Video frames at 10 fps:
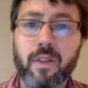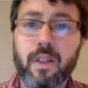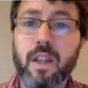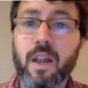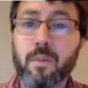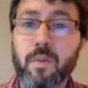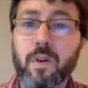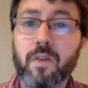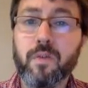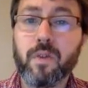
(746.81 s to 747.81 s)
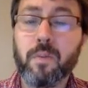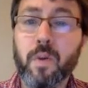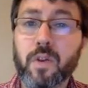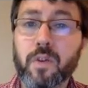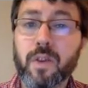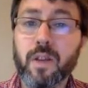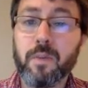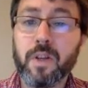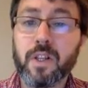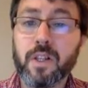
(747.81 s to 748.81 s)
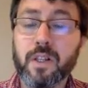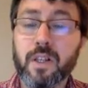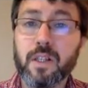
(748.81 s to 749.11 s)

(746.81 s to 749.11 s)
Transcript: the number of pneumonia readmissions